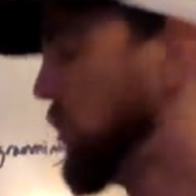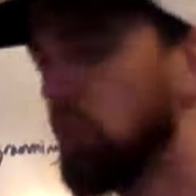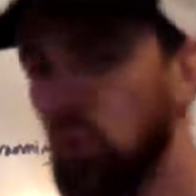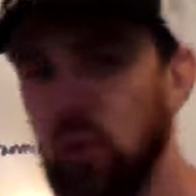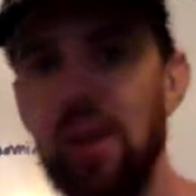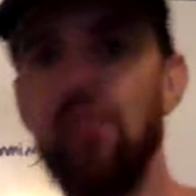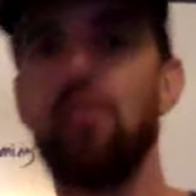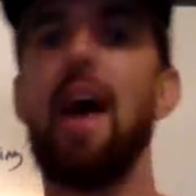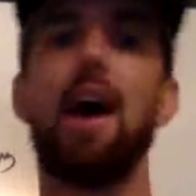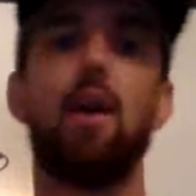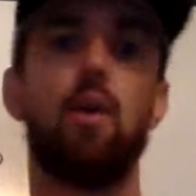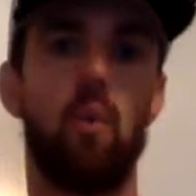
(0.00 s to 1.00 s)
to get
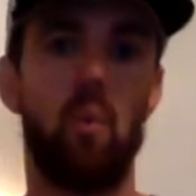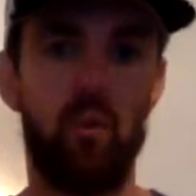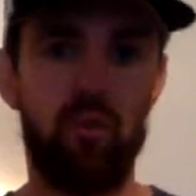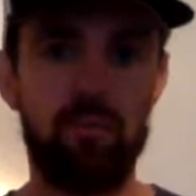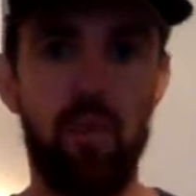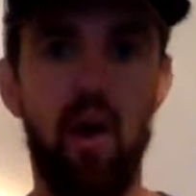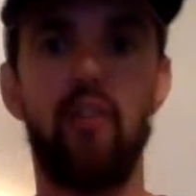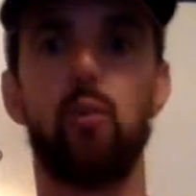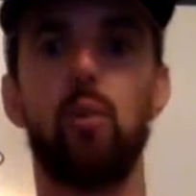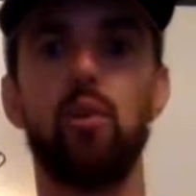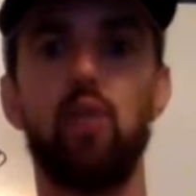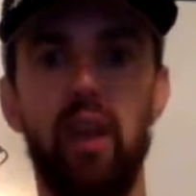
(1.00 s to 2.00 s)
that response
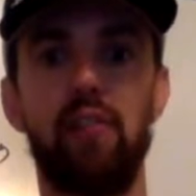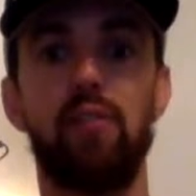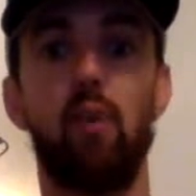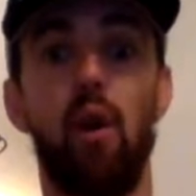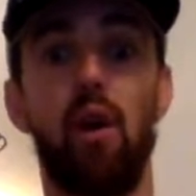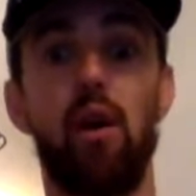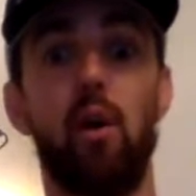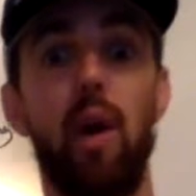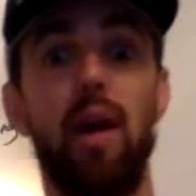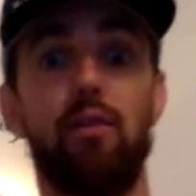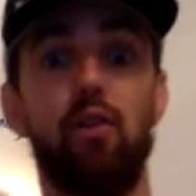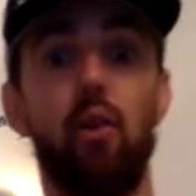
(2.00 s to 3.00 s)
we're looking for,
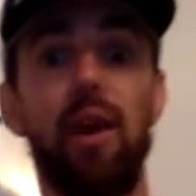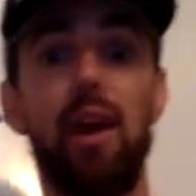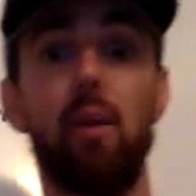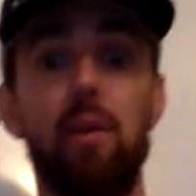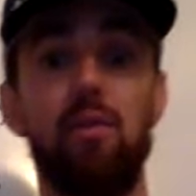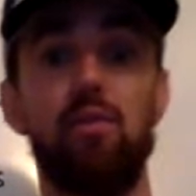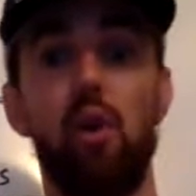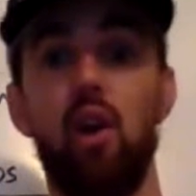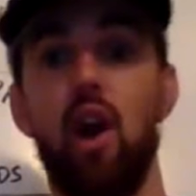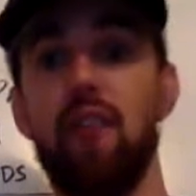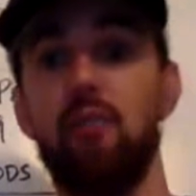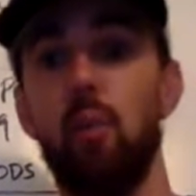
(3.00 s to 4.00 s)
right? So again, we started
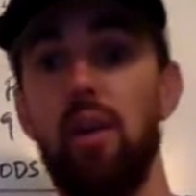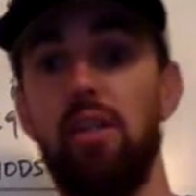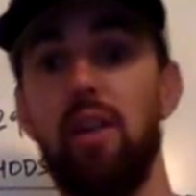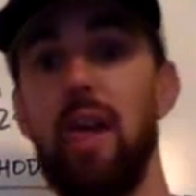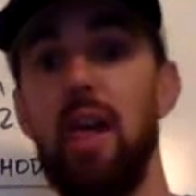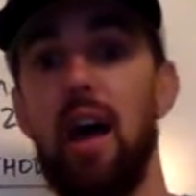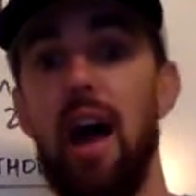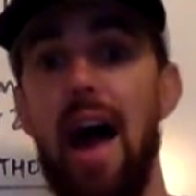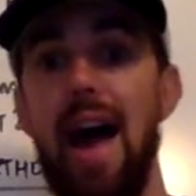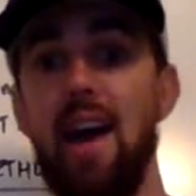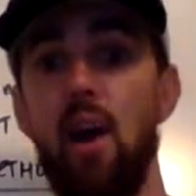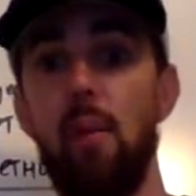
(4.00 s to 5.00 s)
off with
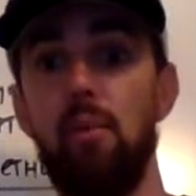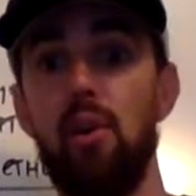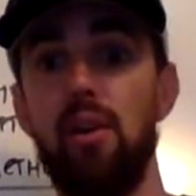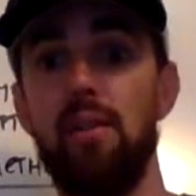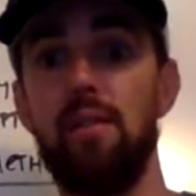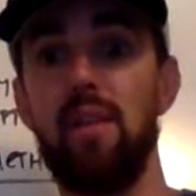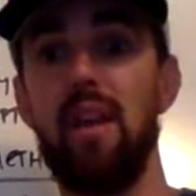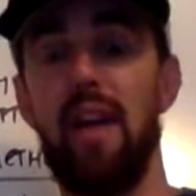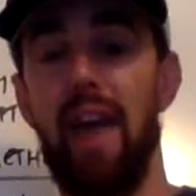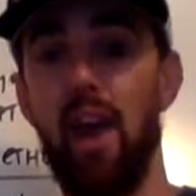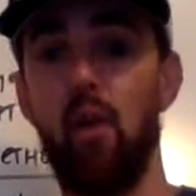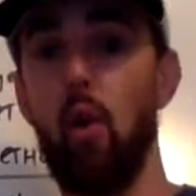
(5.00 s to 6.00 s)
high output,
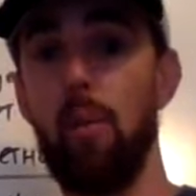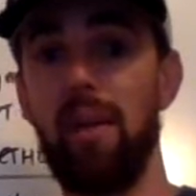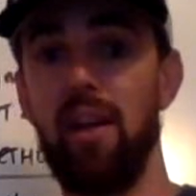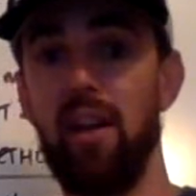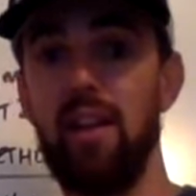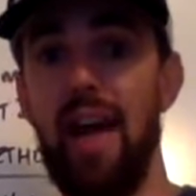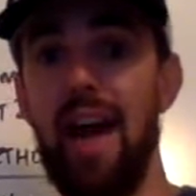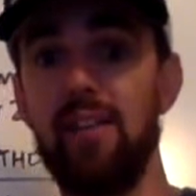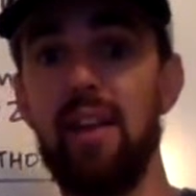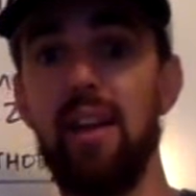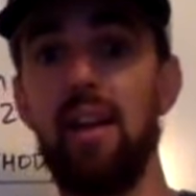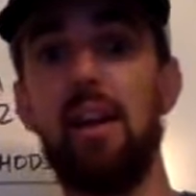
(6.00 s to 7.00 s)
anaerobic
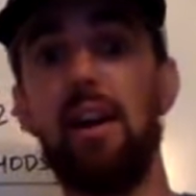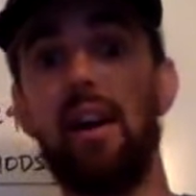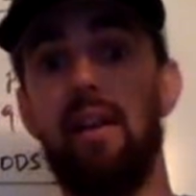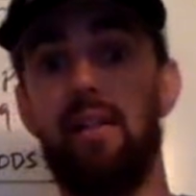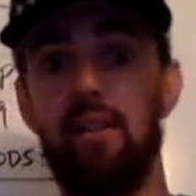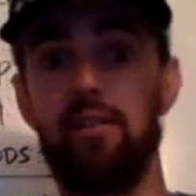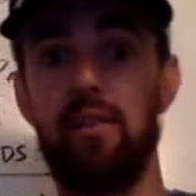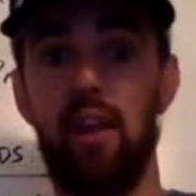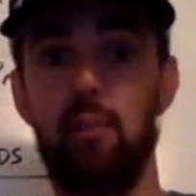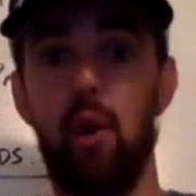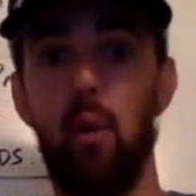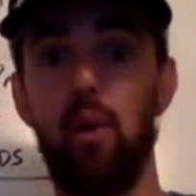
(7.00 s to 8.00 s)
alactic. This next
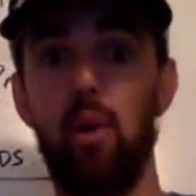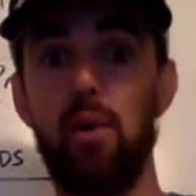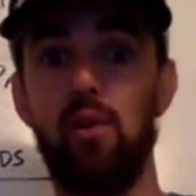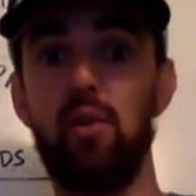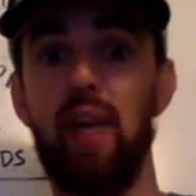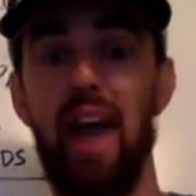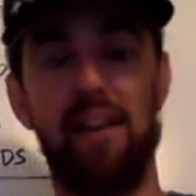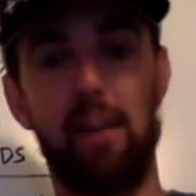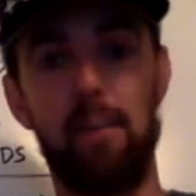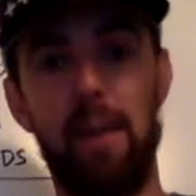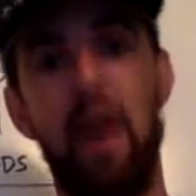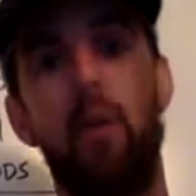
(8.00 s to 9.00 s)
part, we're going to lactic
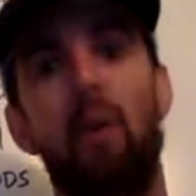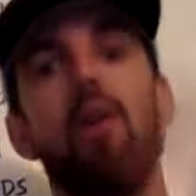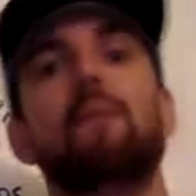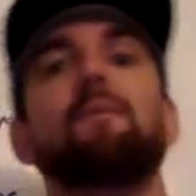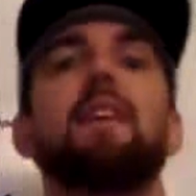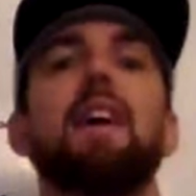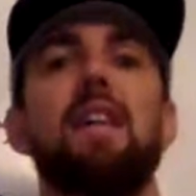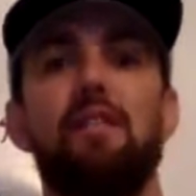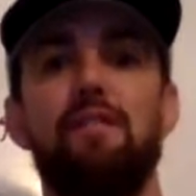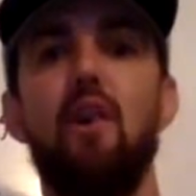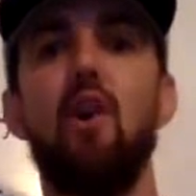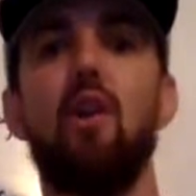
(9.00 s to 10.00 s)
power, and in the
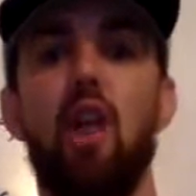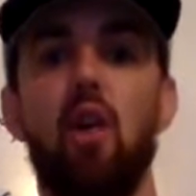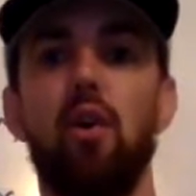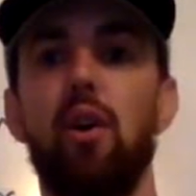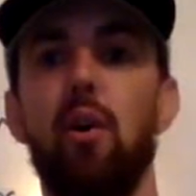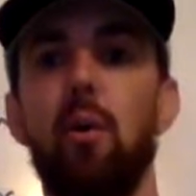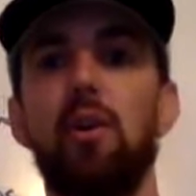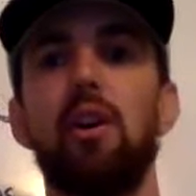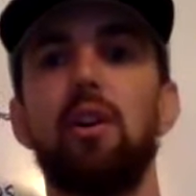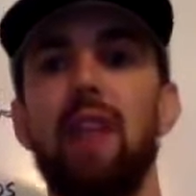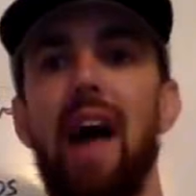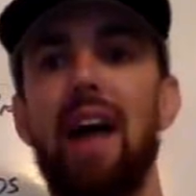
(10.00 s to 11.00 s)
fall, that'll go to
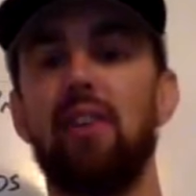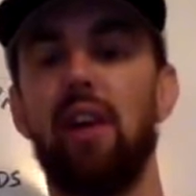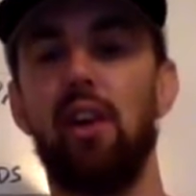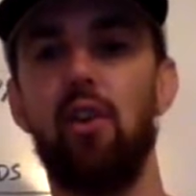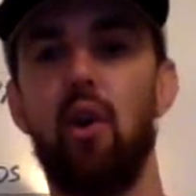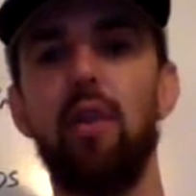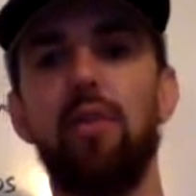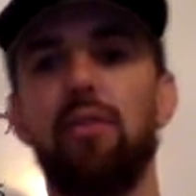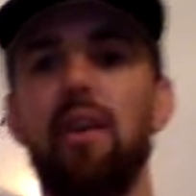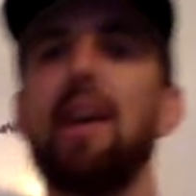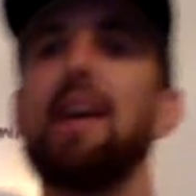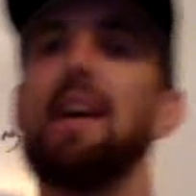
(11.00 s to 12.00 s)
lactic endurance.
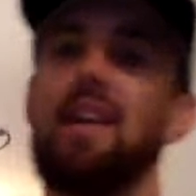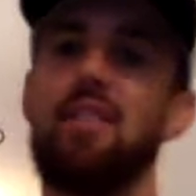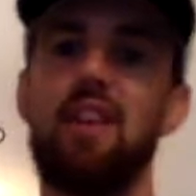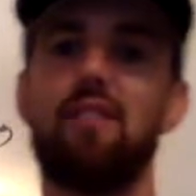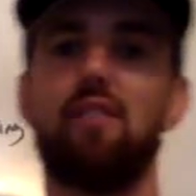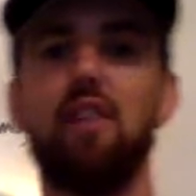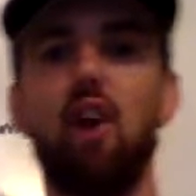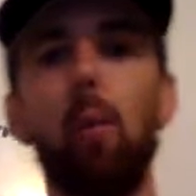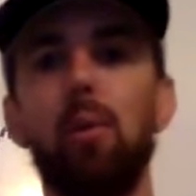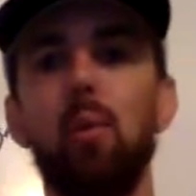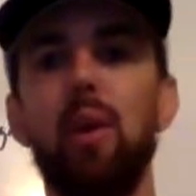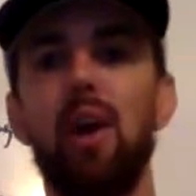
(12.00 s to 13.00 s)
And then for the
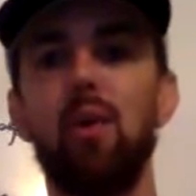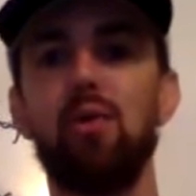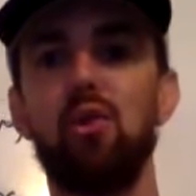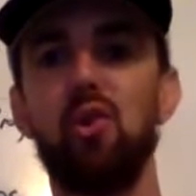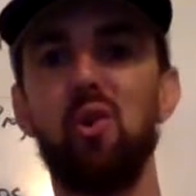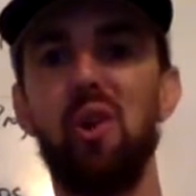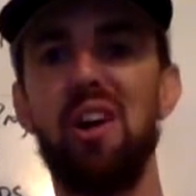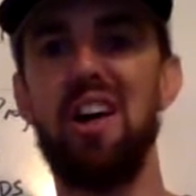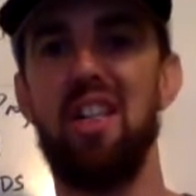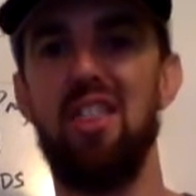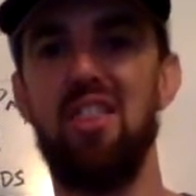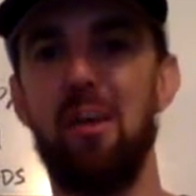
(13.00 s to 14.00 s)
open, we go to
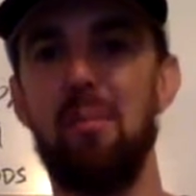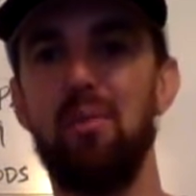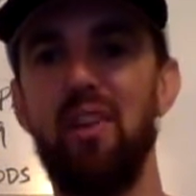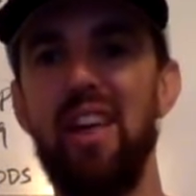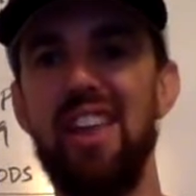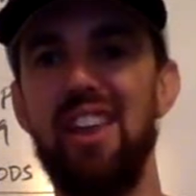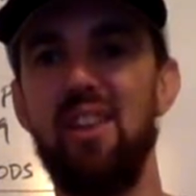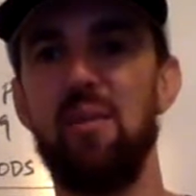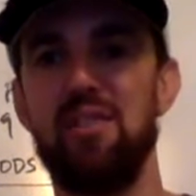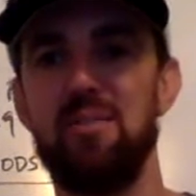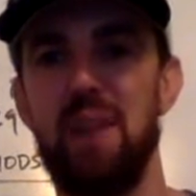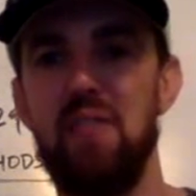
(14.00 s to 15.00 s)
the blend, which
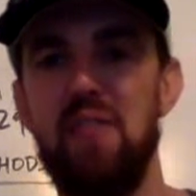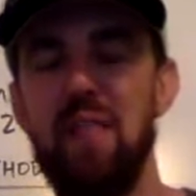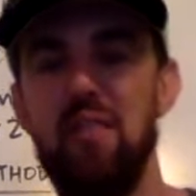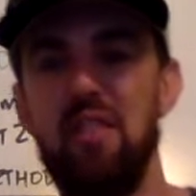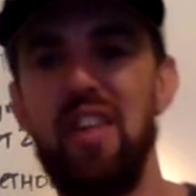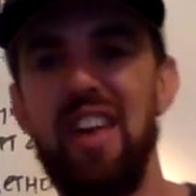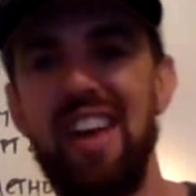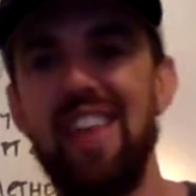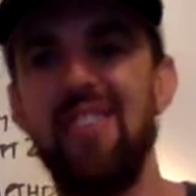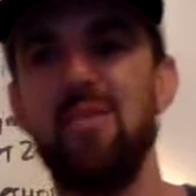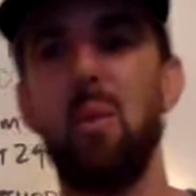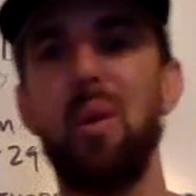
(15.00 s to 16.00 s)
is my favorite thing,
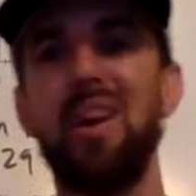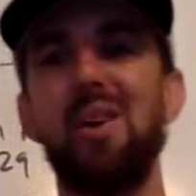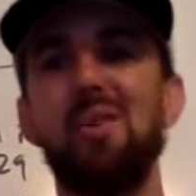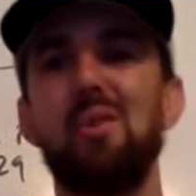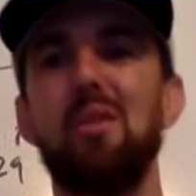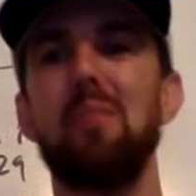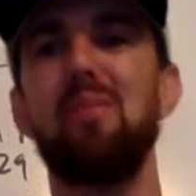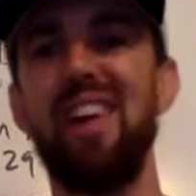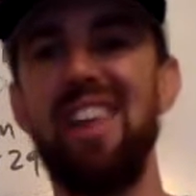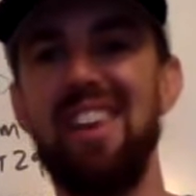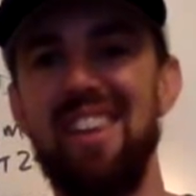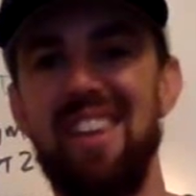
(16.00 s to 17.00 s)
is when we go to the blend.
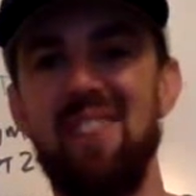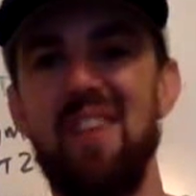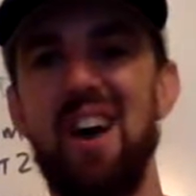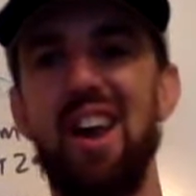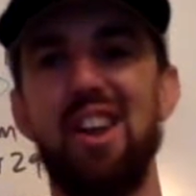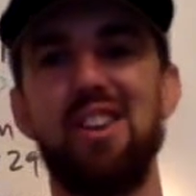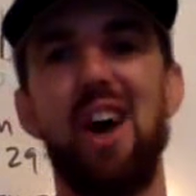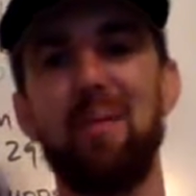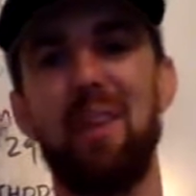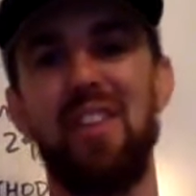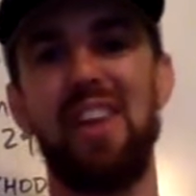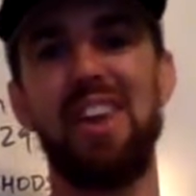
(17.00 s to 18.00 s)
I'm not going to talk
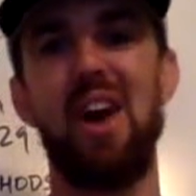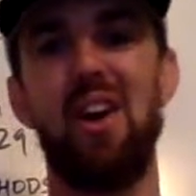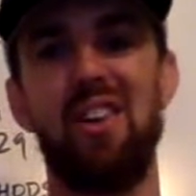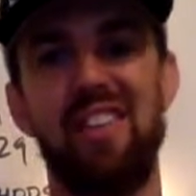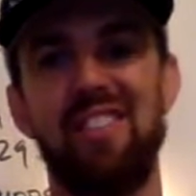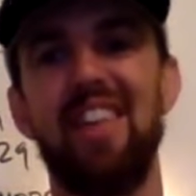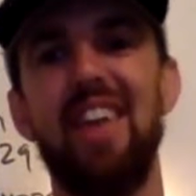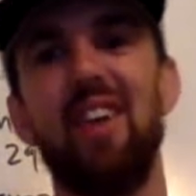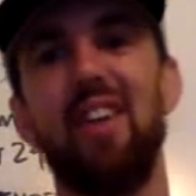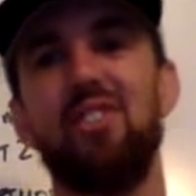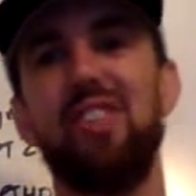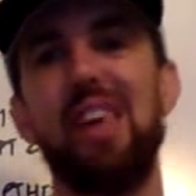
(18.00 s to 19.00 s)
about that now. That's later.
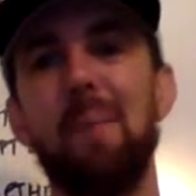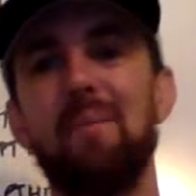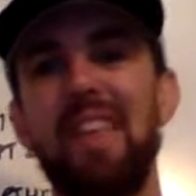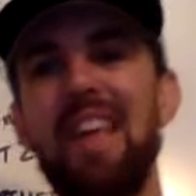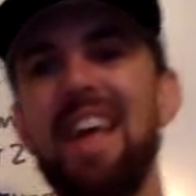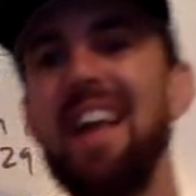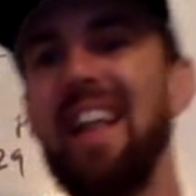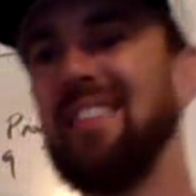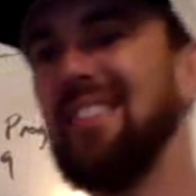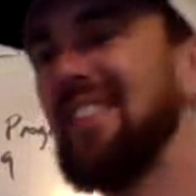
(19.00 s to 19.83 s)
That's the